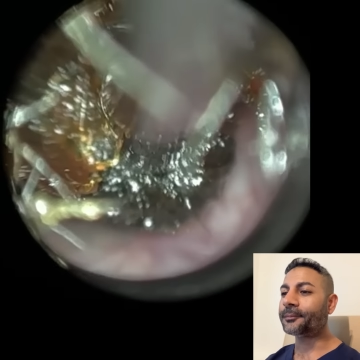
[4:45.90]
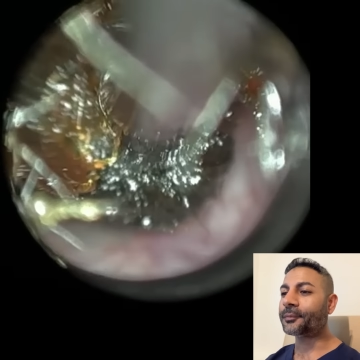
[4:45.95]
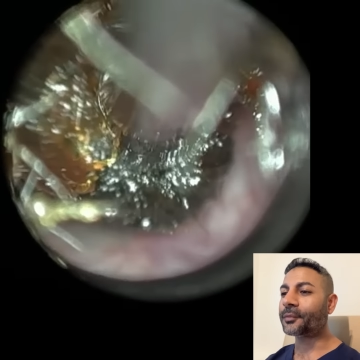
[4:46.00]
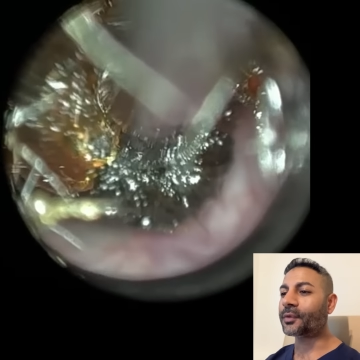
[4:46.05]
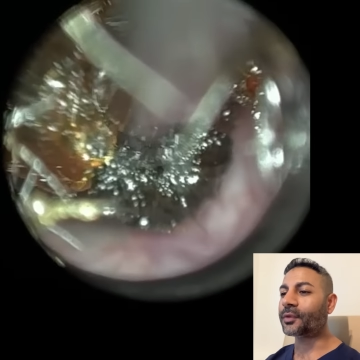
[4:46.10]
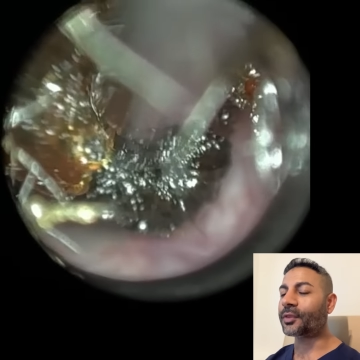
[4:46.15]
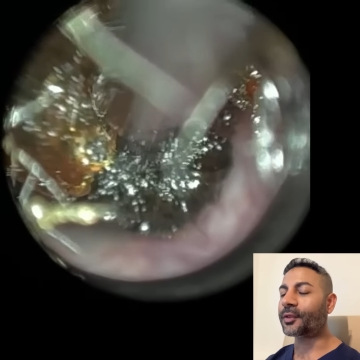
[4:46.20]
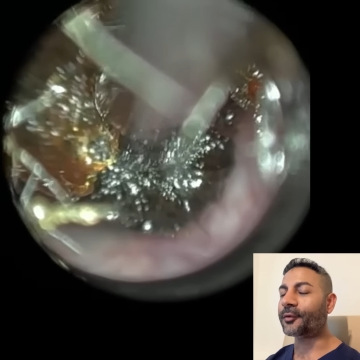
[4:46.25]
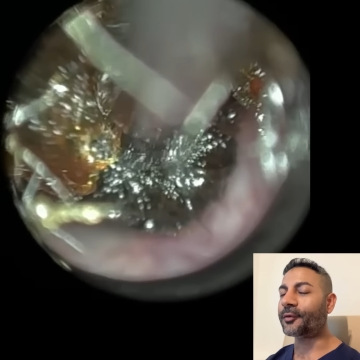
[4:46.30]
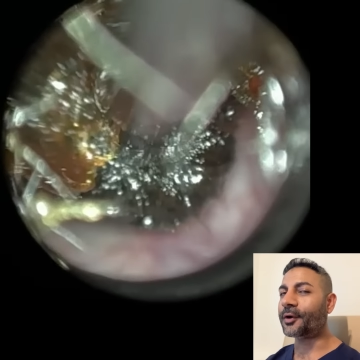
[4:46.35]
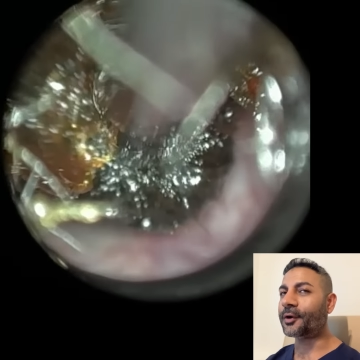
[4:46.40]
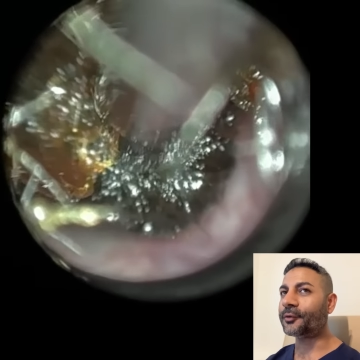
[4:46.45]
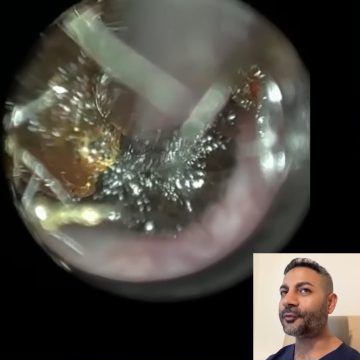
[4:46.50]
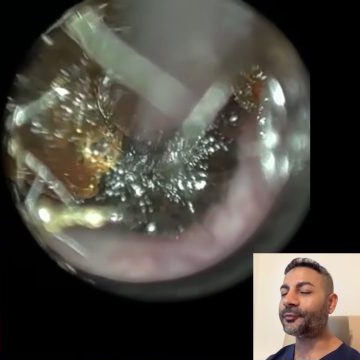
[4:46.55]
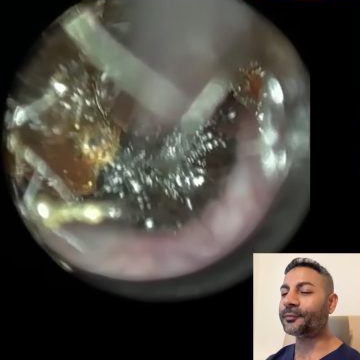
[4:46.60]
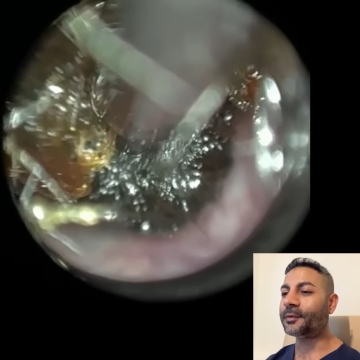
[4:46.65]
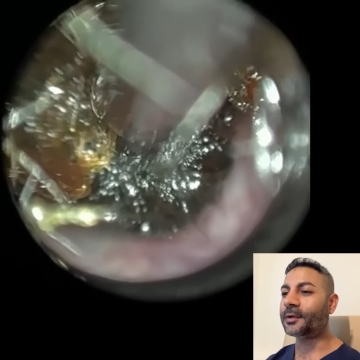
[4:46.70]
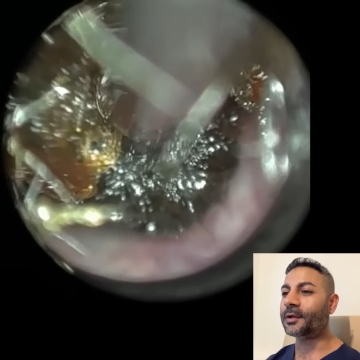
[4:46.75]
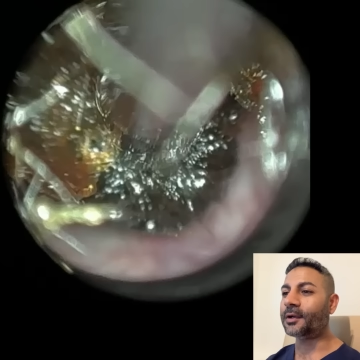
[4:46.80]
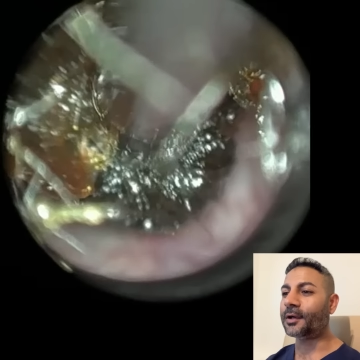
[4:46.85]
There are
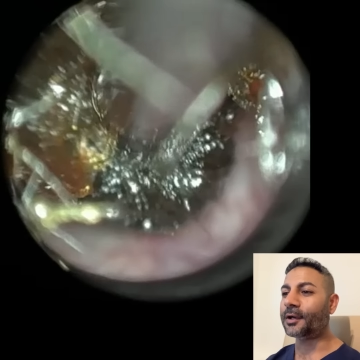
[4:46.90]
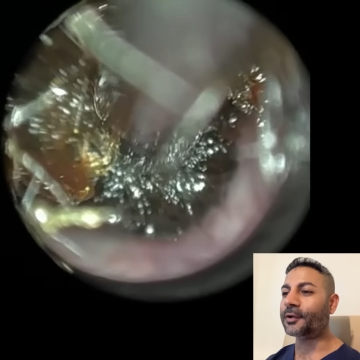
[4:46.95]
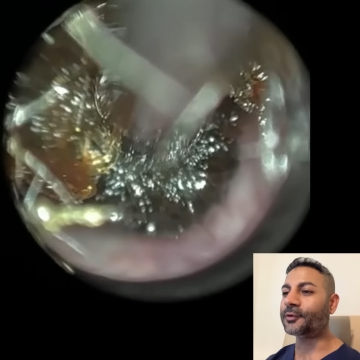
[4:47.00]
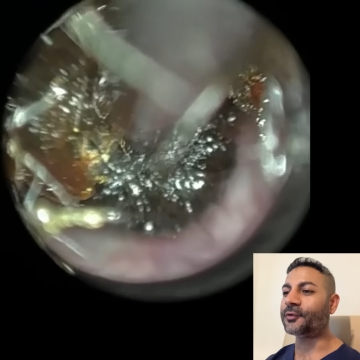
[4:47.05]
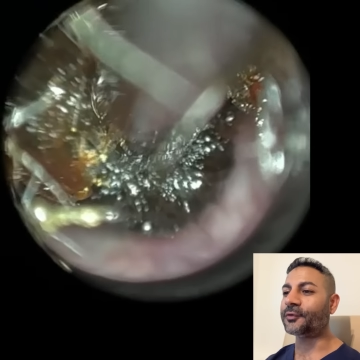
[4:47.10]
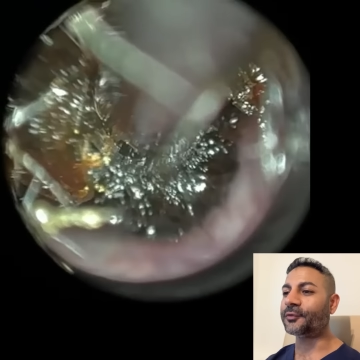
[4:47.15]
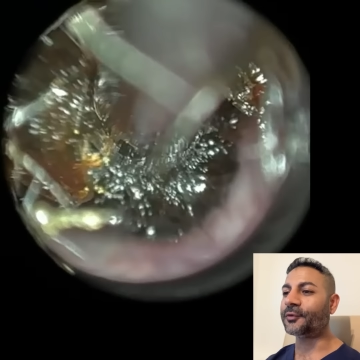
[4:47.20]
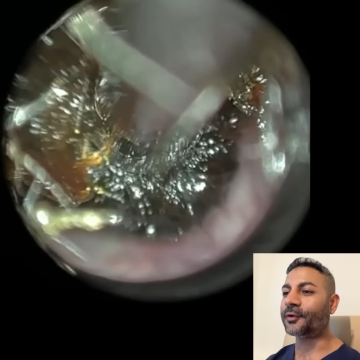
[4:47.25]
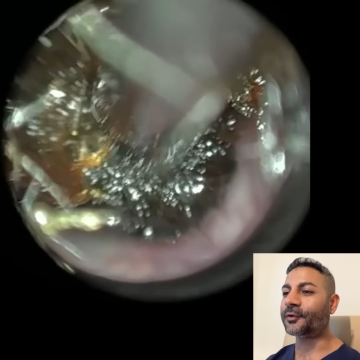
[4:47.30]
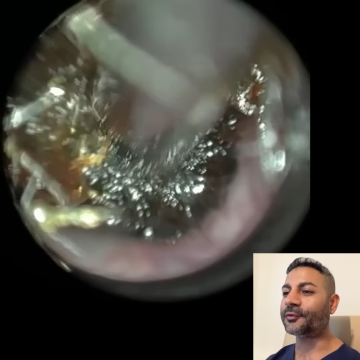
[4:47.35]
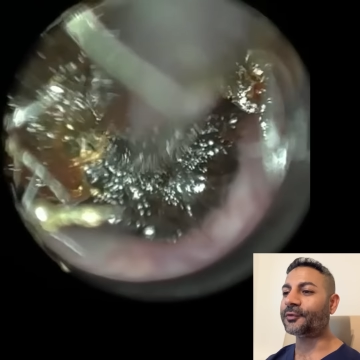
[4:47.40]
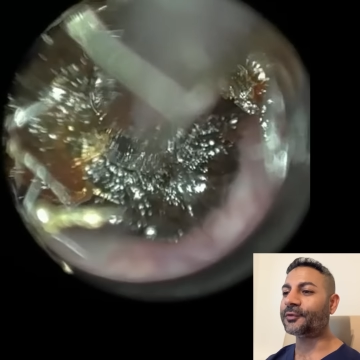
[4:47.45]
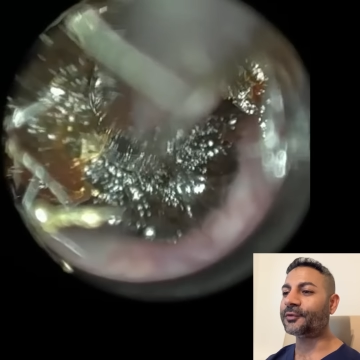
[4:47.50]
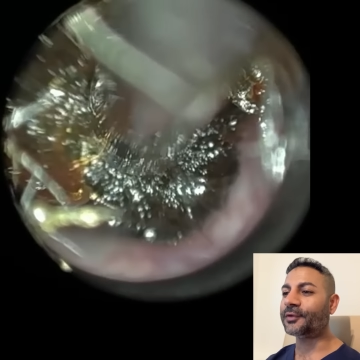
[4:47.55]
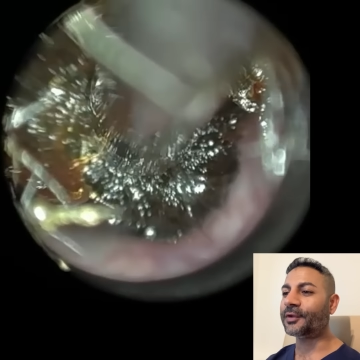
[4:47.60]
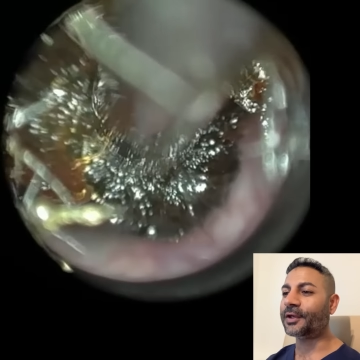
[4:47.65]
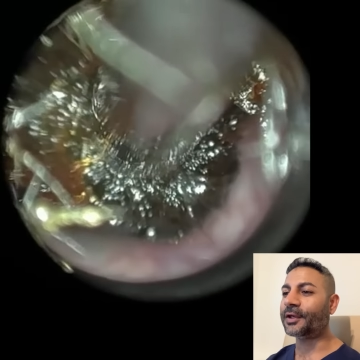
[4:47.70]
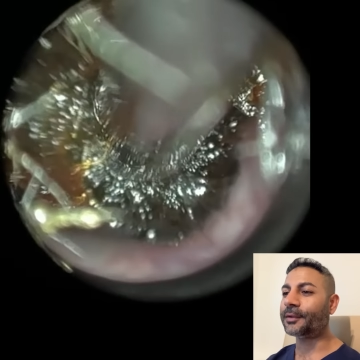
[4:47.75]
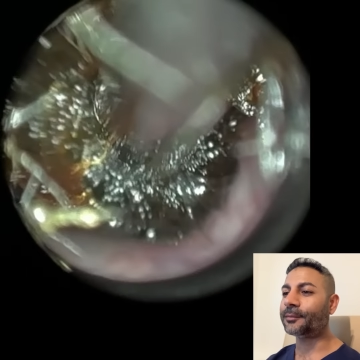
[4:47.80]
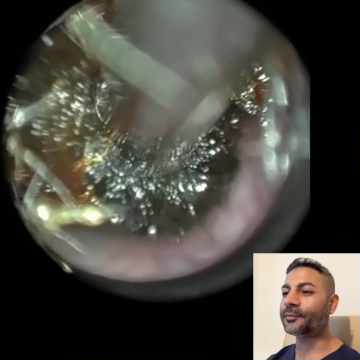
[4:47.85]
larger suction
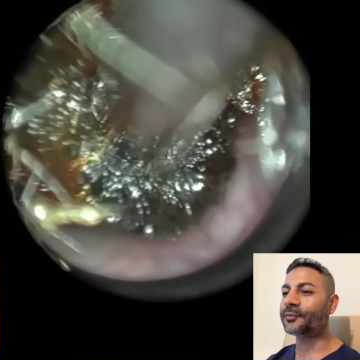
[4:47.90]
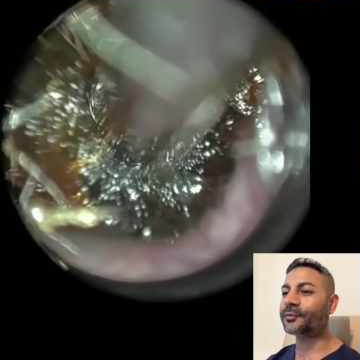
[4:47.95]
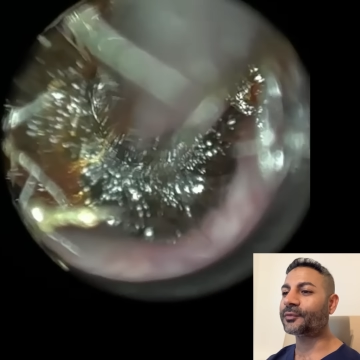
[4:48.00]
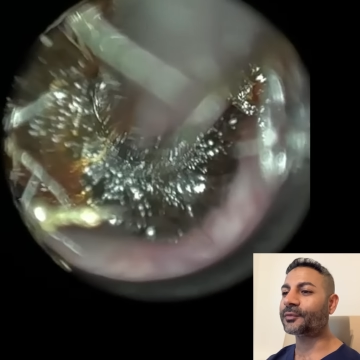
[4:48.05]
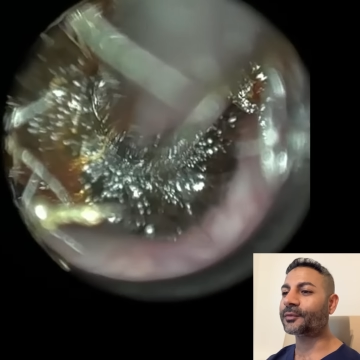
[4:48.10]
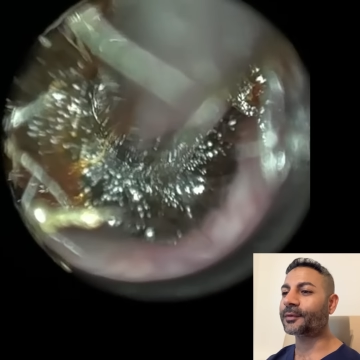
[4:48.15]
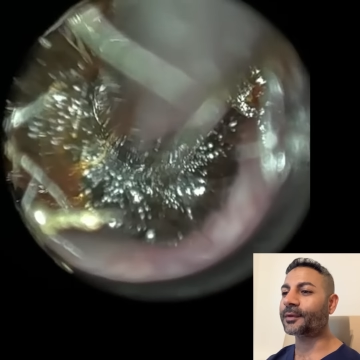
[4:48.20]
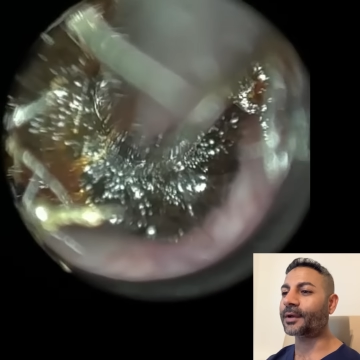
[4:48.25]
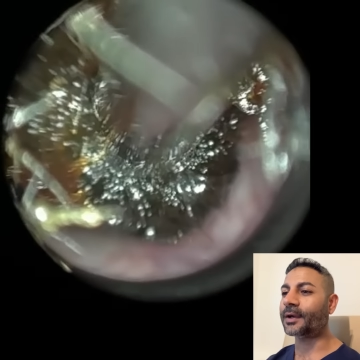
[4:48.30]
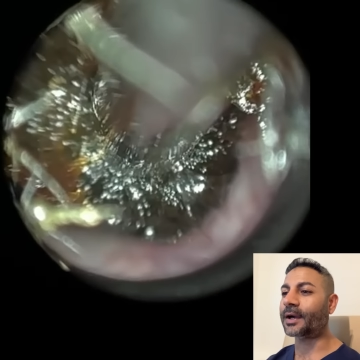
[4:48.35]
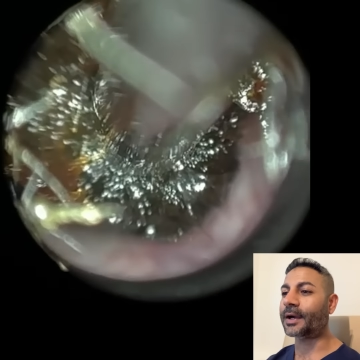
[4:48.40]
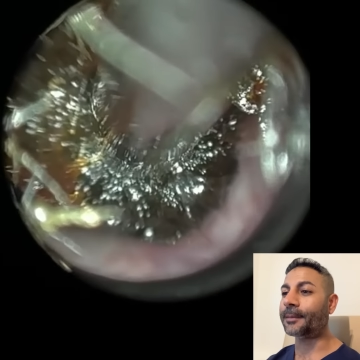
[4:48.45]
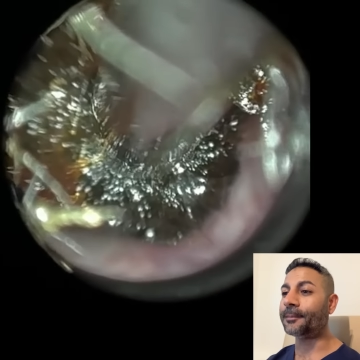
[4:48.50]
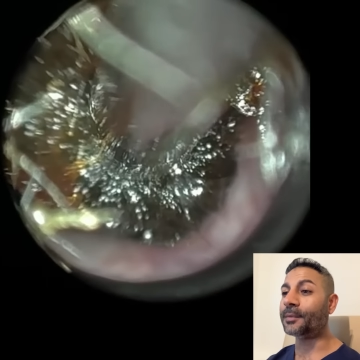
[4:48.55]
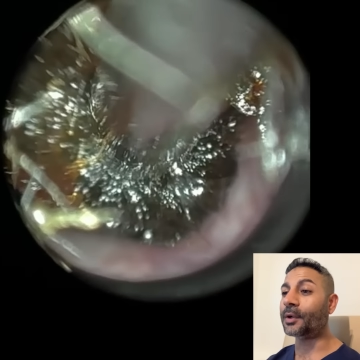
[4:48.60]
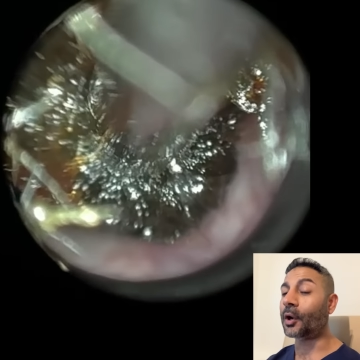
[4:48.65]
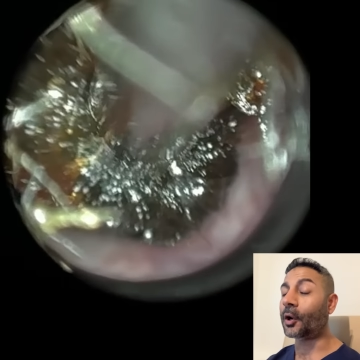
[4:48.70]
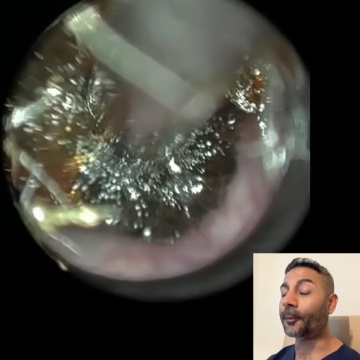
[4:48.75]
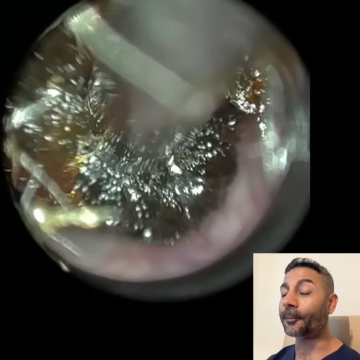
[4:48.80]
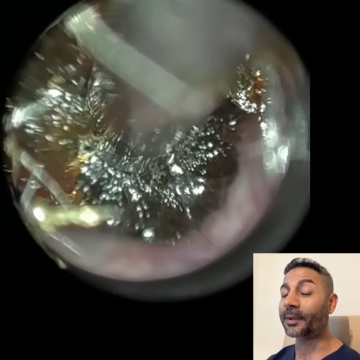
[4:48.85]
tips. I'm
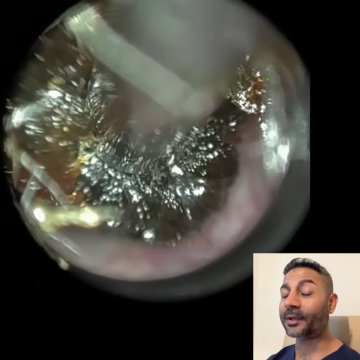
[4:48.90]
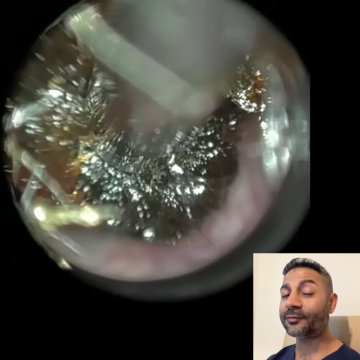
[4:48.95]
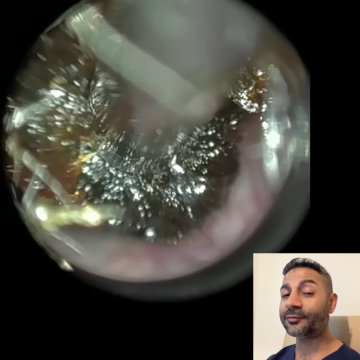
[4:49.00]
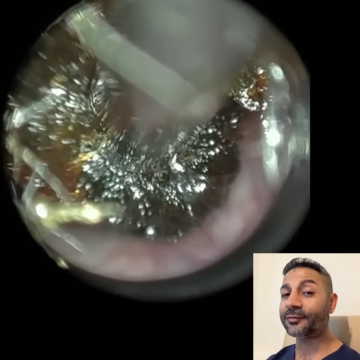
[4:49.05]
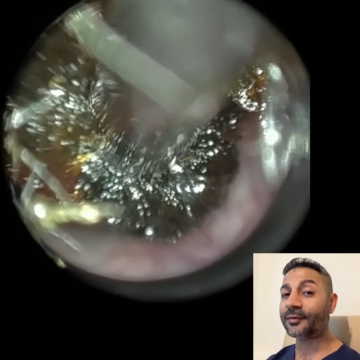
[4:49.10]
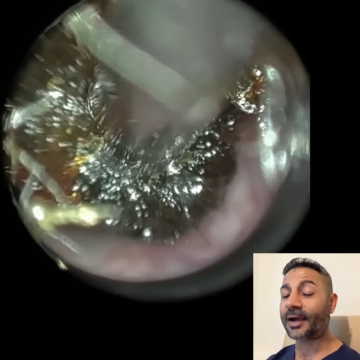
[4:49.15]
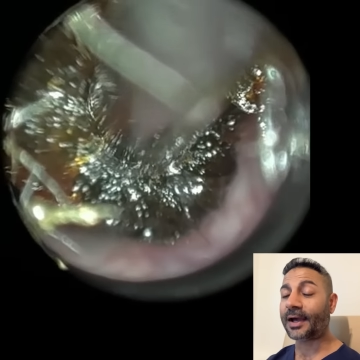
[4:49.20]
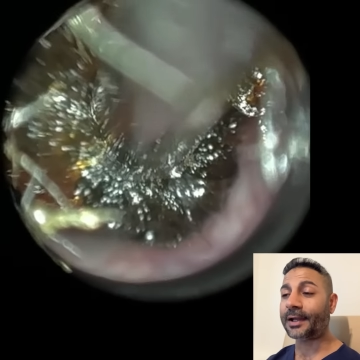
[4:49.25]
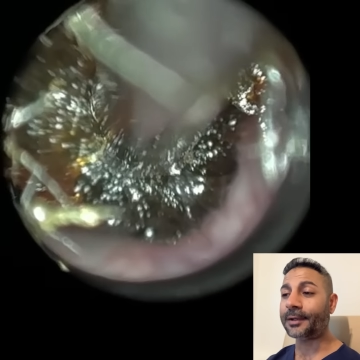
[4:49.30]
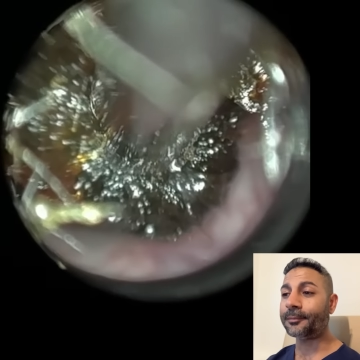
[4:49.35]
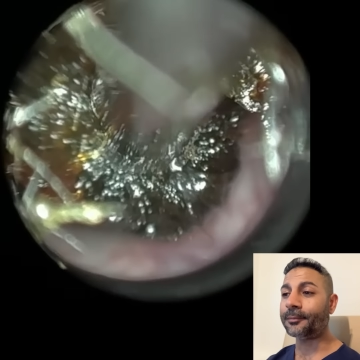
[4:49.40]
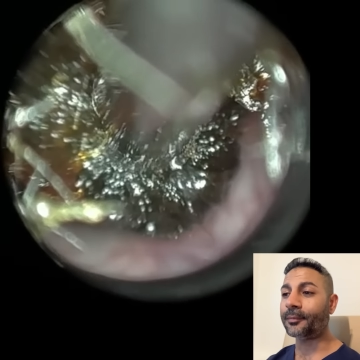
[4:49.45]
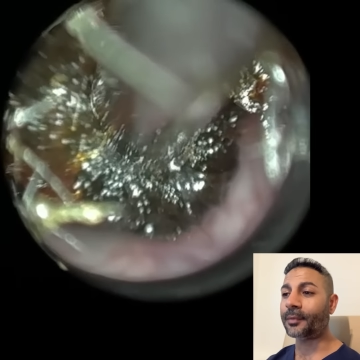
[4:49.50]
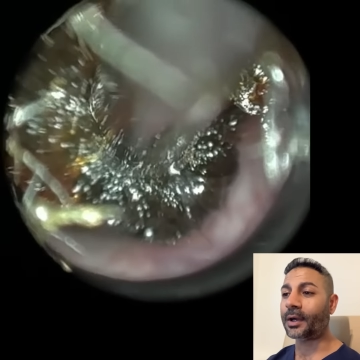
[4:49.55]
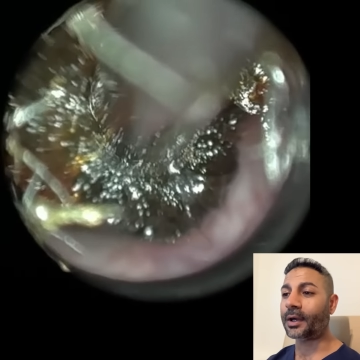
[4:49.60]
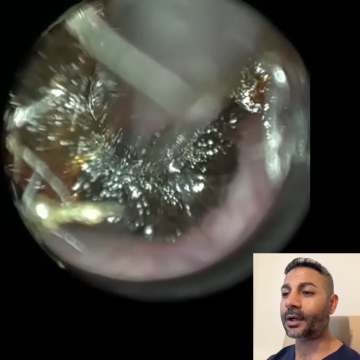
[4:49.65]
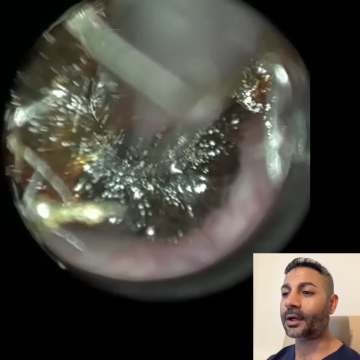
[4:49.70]
not a big fan.